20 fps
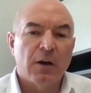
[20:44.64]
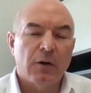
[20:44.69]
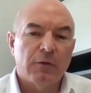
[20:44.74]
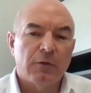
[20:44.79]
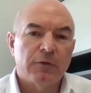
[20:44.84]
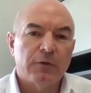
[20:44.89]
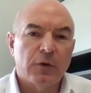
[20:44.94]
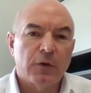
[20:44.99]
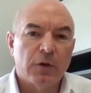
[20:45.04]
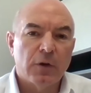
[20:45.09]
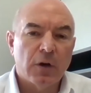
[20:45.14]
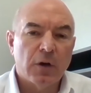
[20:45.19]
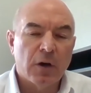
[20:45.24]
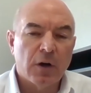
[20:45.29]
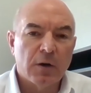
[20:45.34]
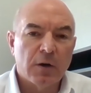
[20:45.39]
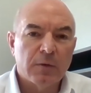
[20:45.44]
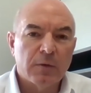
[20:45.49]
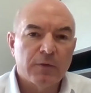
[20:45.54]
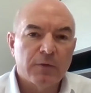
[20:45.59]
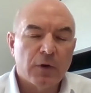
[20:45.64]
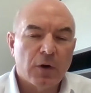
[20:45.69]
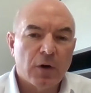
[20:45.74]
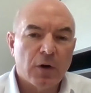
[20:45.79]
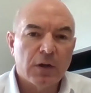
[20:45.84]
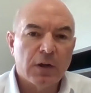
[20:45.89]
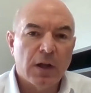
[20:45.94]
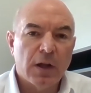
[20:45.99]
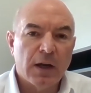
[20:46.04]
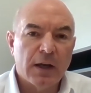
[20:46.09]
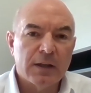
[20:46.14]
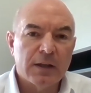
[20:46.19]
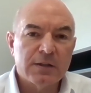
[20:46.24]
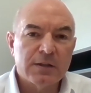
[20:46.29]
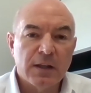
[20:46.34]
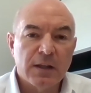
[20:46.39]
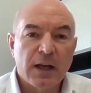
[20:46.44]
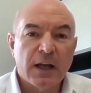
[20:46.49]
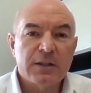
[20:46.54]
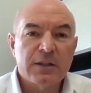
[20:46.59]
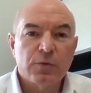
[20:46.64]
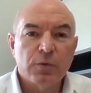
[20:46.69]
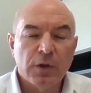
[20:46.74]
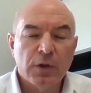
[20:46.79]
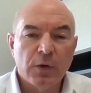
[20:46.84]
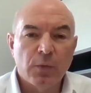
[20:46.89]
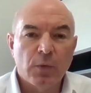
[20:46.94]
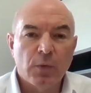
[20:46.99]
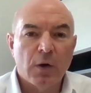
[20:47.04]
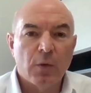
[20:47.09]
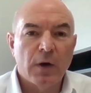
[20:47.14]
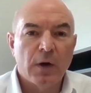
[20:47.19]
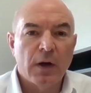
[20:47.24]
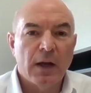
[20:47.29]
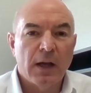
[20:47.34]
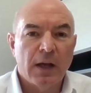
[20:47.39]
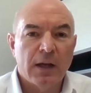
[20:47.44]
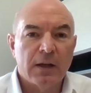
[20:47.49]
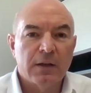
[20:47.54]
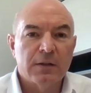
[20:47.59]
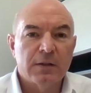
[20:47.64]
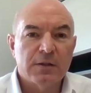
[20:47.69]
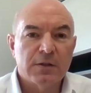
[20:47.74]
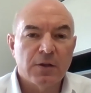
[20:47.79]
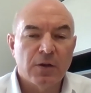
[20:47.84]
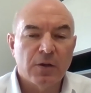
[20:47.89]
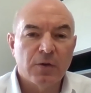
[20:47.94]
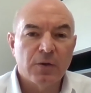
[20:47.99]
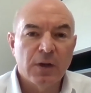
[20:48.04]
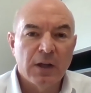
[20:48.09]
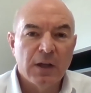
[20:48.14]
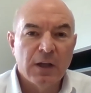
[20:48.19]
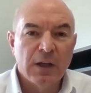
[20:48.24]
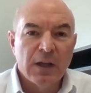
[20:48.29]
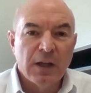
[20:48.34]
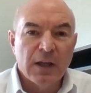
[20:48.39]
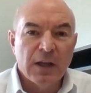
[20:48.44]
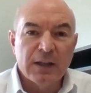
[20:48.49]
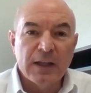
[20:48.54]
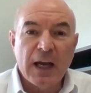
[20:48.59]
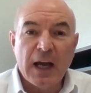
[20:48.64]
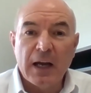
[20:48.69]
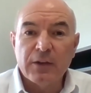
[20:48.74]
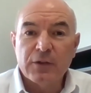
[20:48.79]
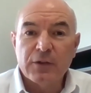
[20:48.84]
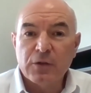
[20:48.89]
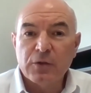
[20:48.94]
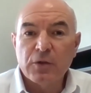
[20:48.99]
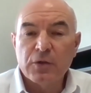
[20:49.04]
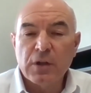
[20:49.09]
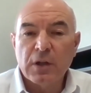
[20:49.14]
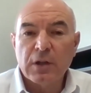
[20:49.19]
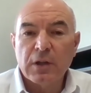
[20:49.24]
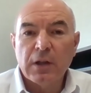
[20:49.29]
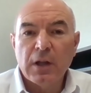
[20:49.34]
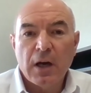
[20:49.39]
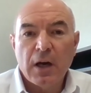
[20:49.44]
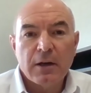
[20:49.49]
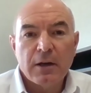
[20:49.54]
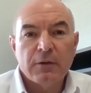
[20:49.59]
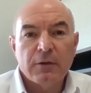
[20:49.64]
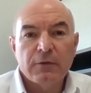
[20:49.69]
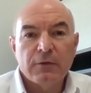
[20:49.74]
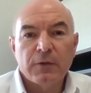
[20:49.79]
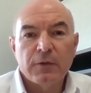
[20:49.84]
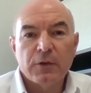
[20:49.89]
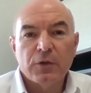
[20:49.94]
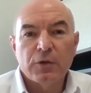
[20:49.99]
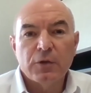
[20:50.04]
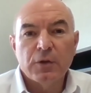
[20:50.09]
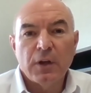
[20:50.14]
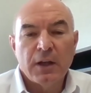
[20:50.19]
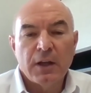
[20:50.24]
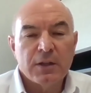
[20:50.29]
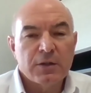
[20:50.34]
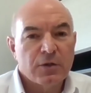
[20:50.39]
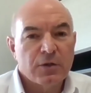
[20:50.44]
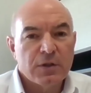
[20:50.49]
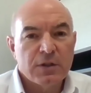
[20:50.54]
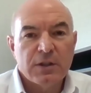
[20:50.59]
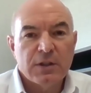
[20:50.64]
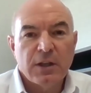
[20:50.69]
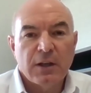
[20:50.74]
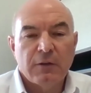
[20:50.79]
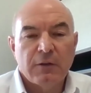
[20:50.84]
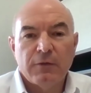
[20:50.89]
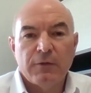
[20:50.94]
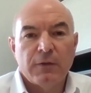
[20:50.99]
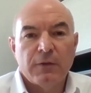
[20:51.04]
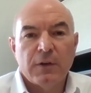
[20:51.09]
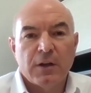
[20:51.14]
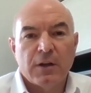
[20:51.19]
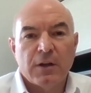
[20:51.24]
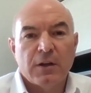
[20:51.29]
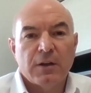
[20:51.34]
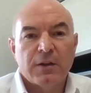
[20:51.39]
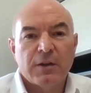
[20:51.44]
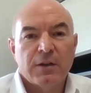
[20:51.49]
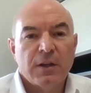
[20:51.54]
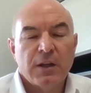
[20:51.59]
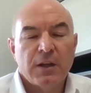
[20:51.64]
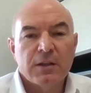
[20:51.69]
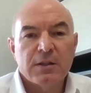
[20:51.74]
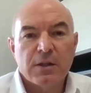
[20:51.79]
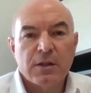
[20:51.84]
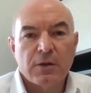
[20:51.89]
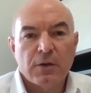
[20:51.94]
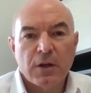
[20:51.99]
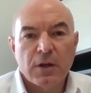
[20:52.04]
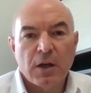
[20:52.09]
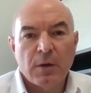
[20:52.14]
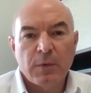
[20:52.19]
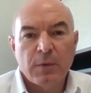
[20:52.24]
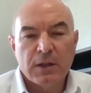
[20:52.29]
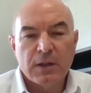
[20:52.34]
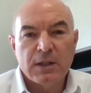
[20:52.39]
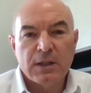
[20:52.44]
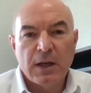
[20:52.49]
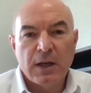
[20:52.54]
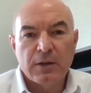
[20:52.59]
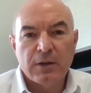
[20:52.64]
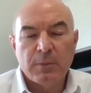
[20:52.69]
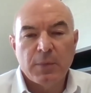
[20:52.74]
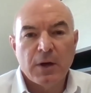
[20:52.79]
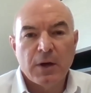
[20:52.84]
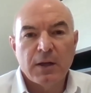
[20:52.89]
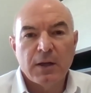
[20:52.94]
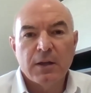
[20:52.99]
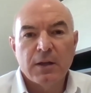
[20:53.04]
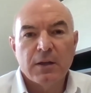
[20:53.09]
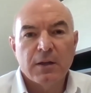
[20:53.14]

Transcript: for our clients. And that's really where we're headed. So yeah, so there's a lot of interesting things that are coming down the pipe